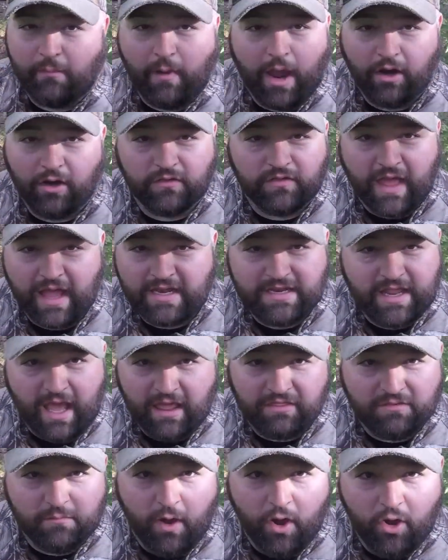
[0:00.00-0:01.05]
I heard that
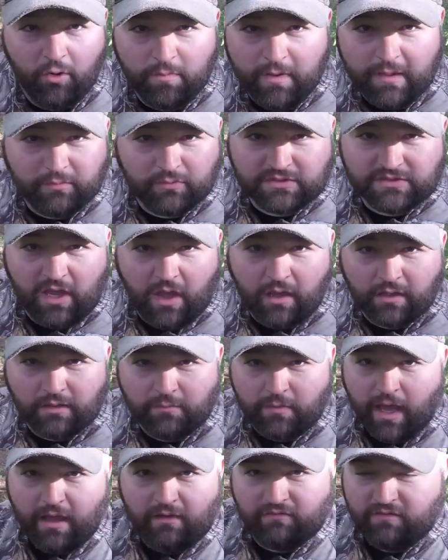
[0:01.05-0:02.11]
death moan people talk about.